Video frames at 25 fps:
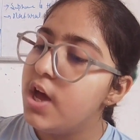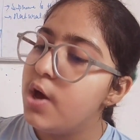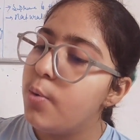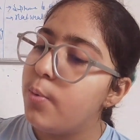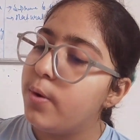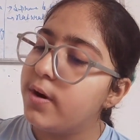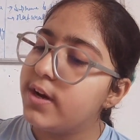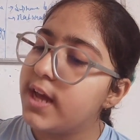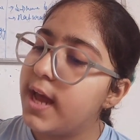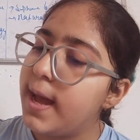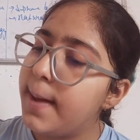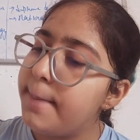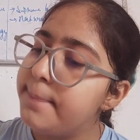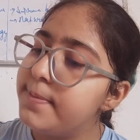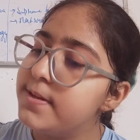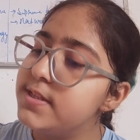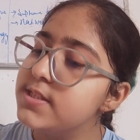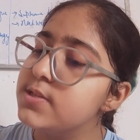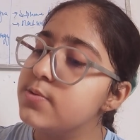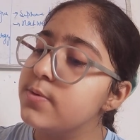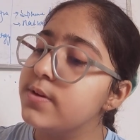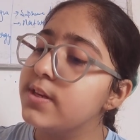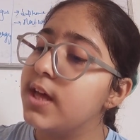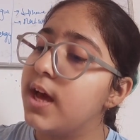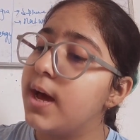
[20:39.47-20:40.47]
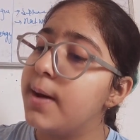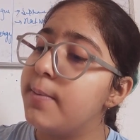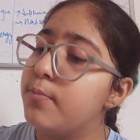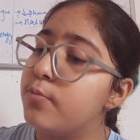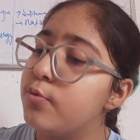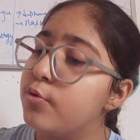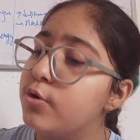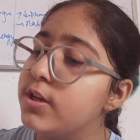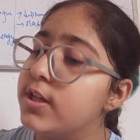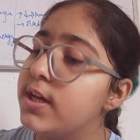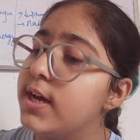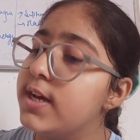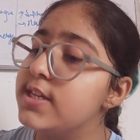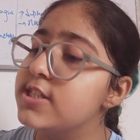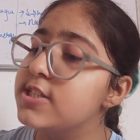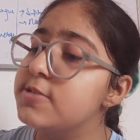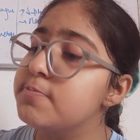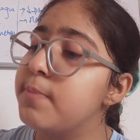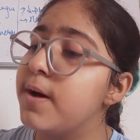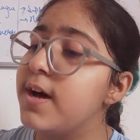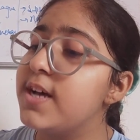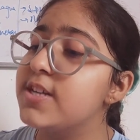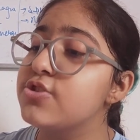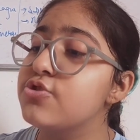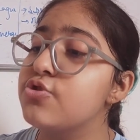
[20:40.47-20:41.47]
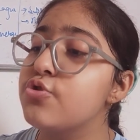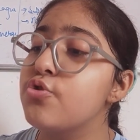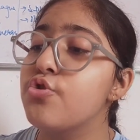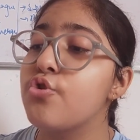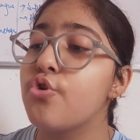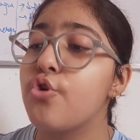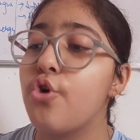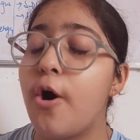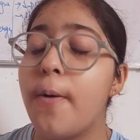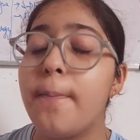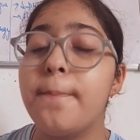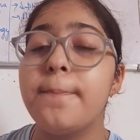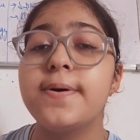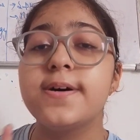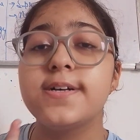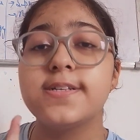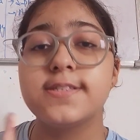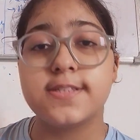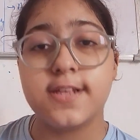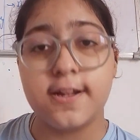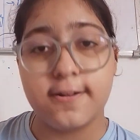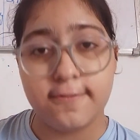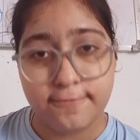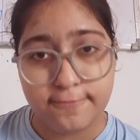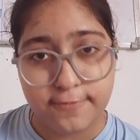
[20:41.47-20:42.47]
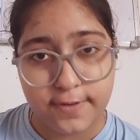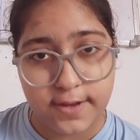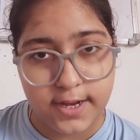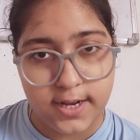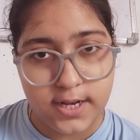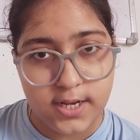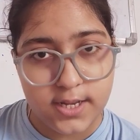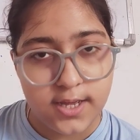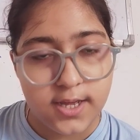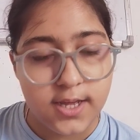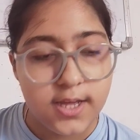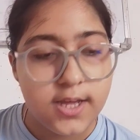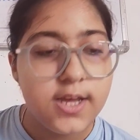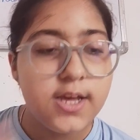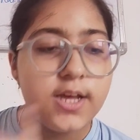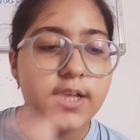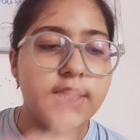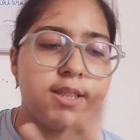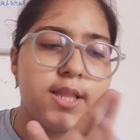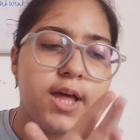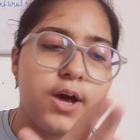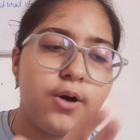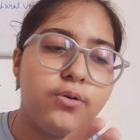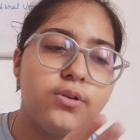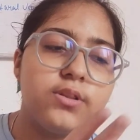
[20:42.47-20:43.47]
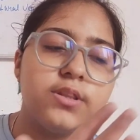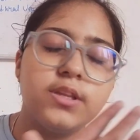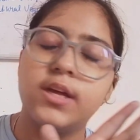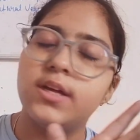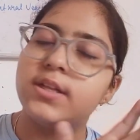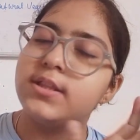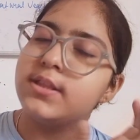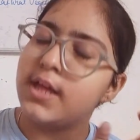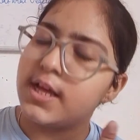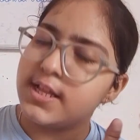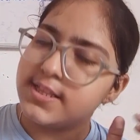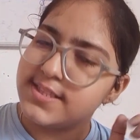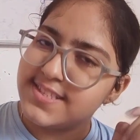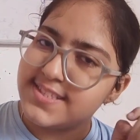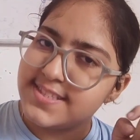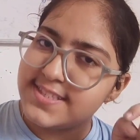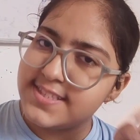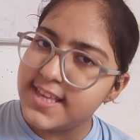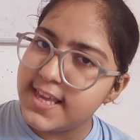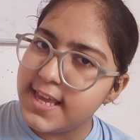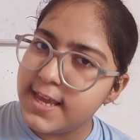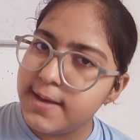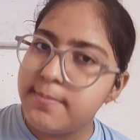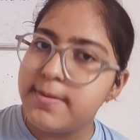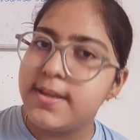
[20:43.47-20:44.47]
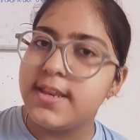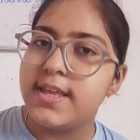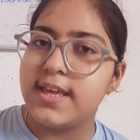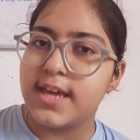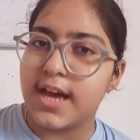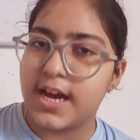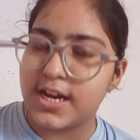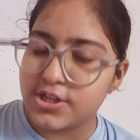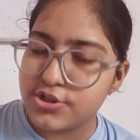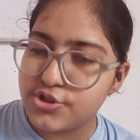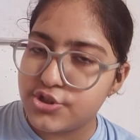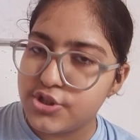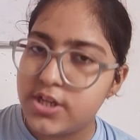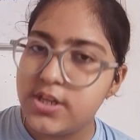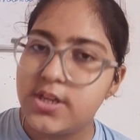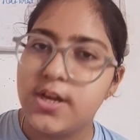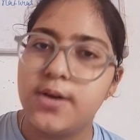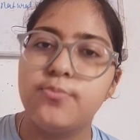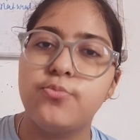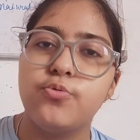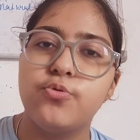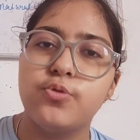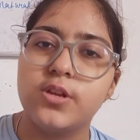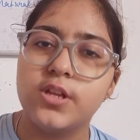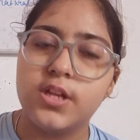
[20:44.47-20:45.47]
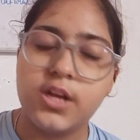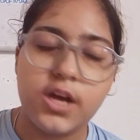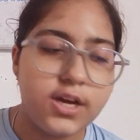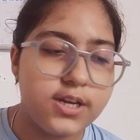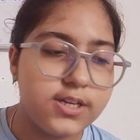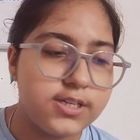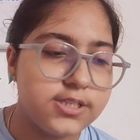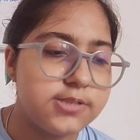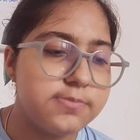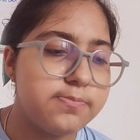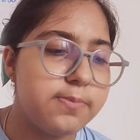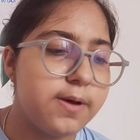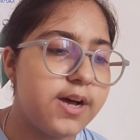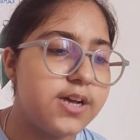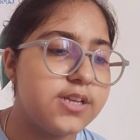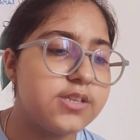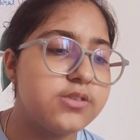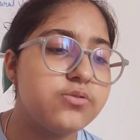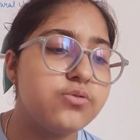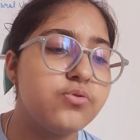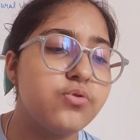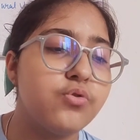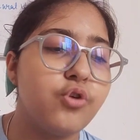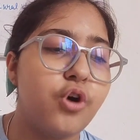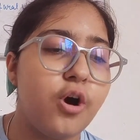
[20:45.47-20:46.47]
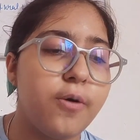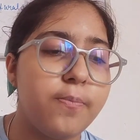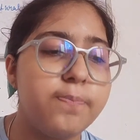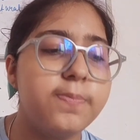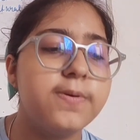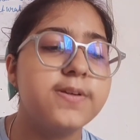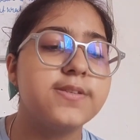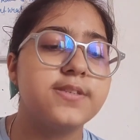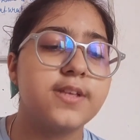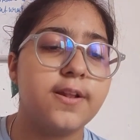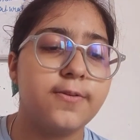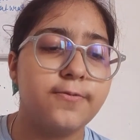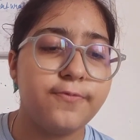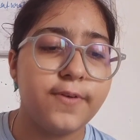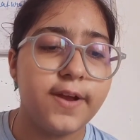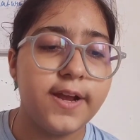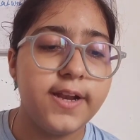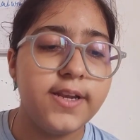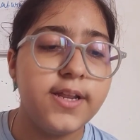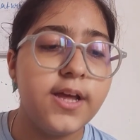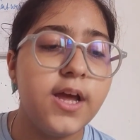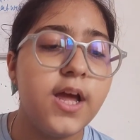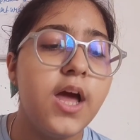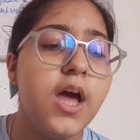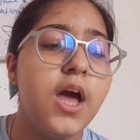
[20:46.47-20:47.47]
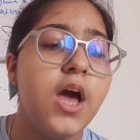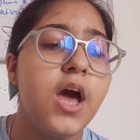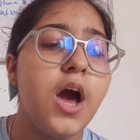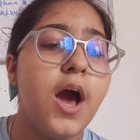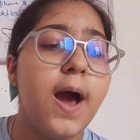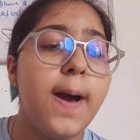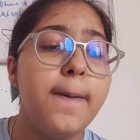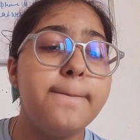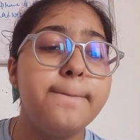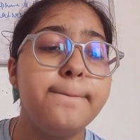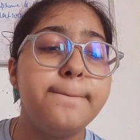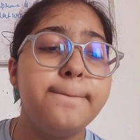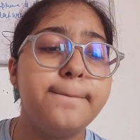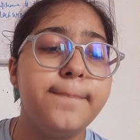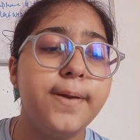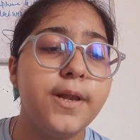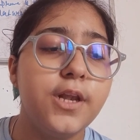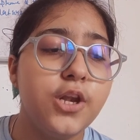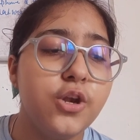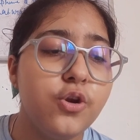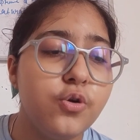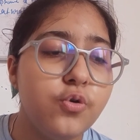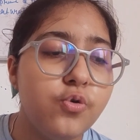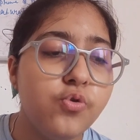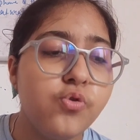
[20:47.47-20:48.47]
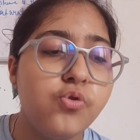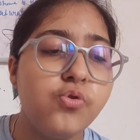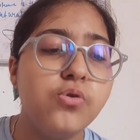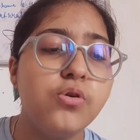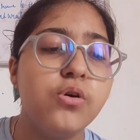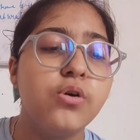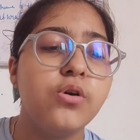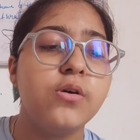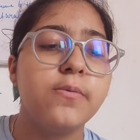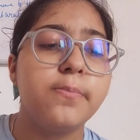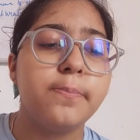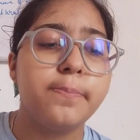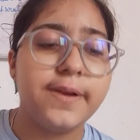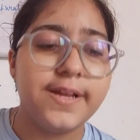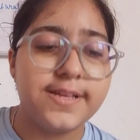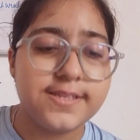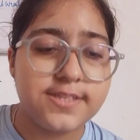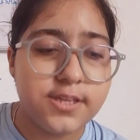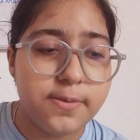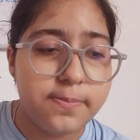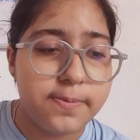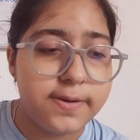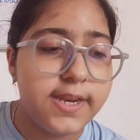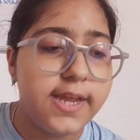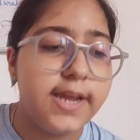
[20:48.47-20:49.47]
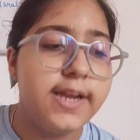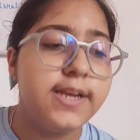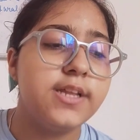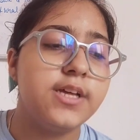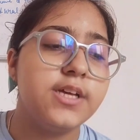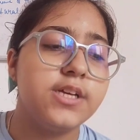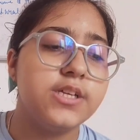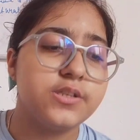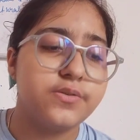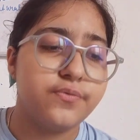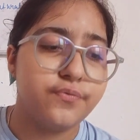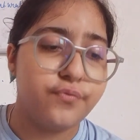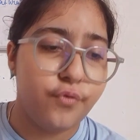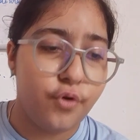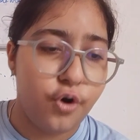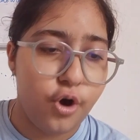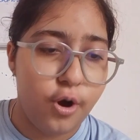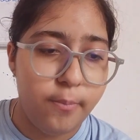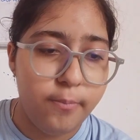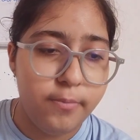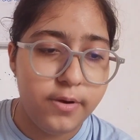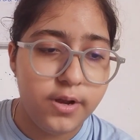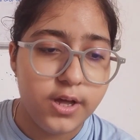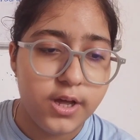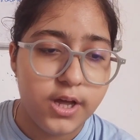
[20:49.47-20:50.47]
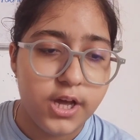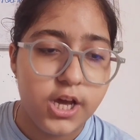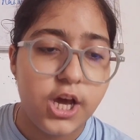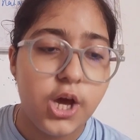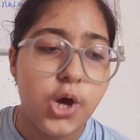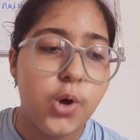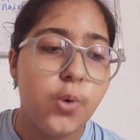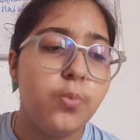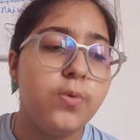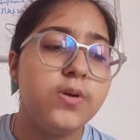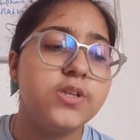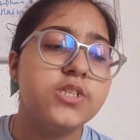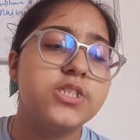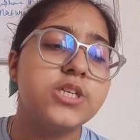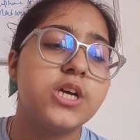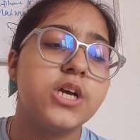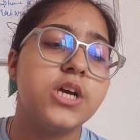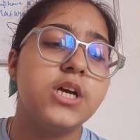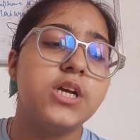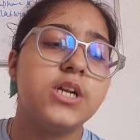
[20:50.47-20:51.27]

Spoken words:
What happens when ammonia is passed through copper sulfate? Now that same reaction, ammonia is passed through copper sulfate, a blue precipitate is formed which